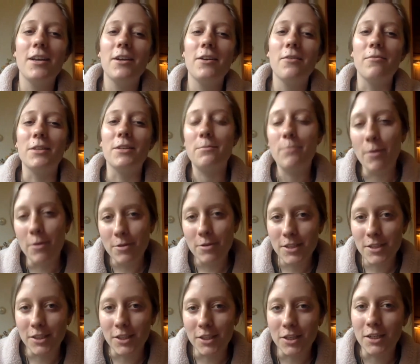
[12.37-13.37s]
was supposed
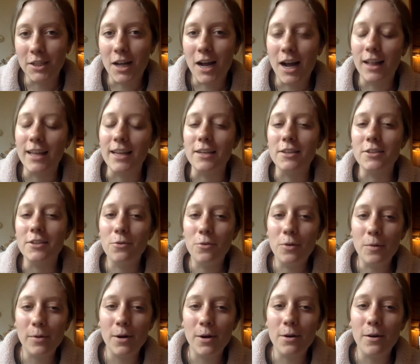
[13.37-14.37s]
to look a lot like school
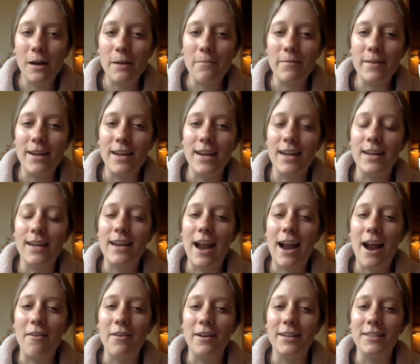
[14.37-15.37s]
programming, and
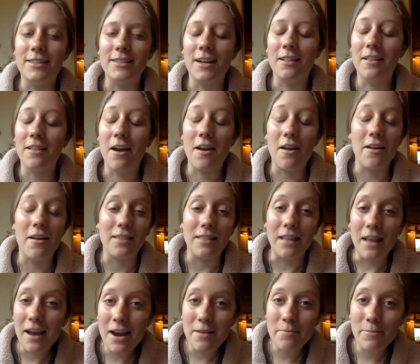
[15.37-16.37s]
now it's a lot
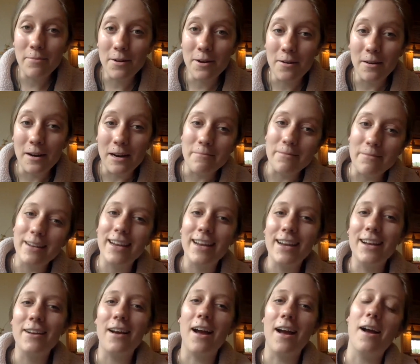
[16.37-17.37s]
online
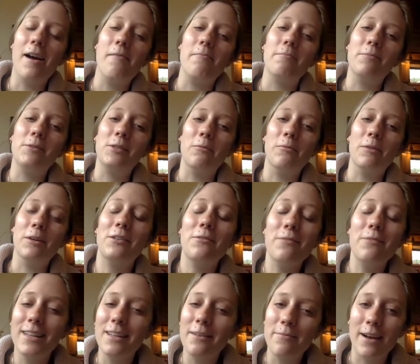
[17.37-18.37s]
programming. So we're
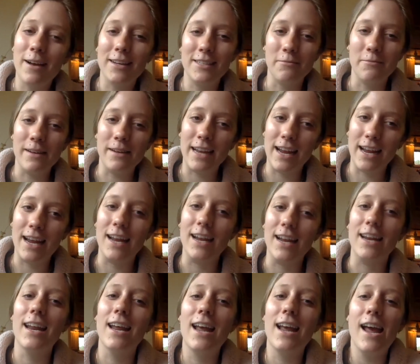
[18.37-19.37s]
doing the best that we
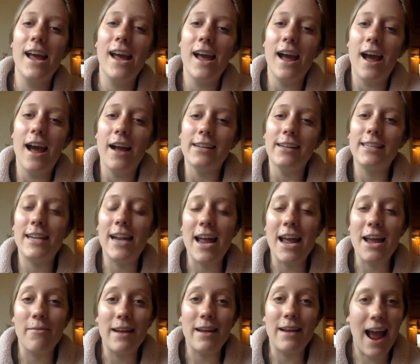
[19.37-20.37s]
can.
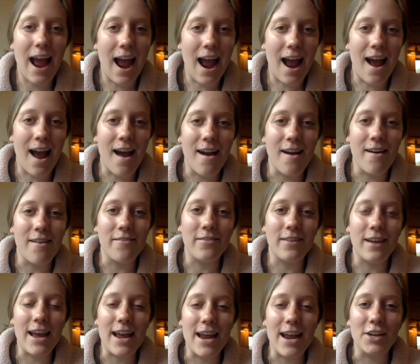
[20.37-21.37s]
Today we have
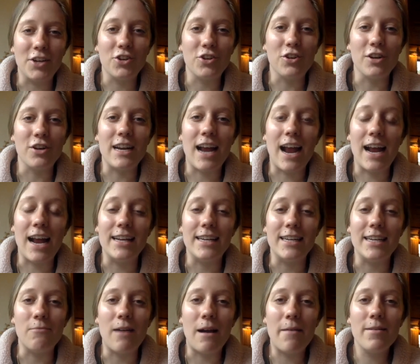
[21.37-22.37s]
a tree
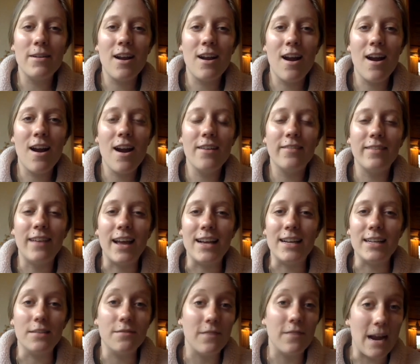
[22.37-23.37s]
ID webinar that
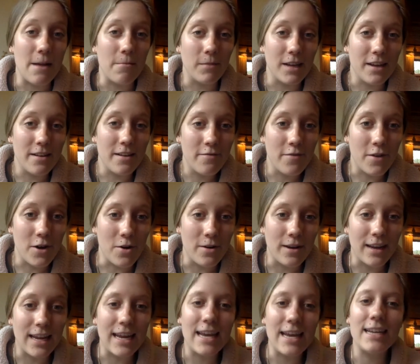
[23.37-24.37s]
is family
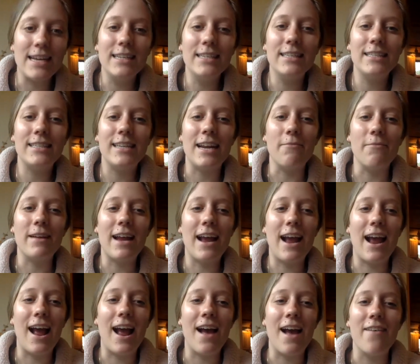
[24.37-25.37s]
focused, and we
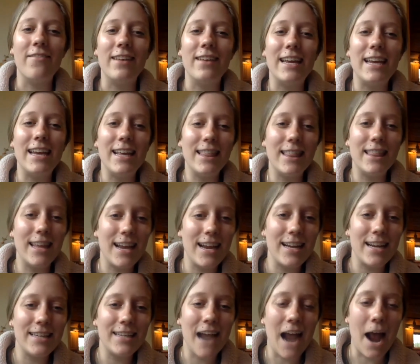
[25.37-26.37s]
have
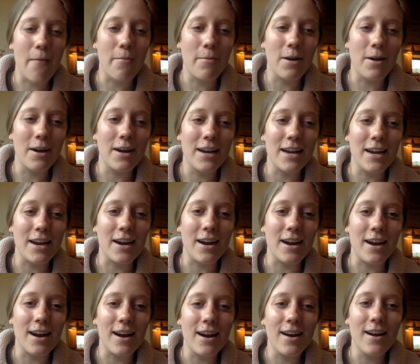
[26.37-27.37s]
Ethan Tapper
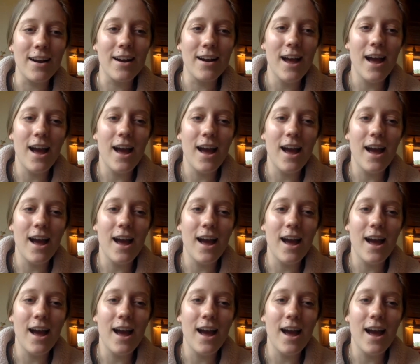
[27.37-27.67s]
here.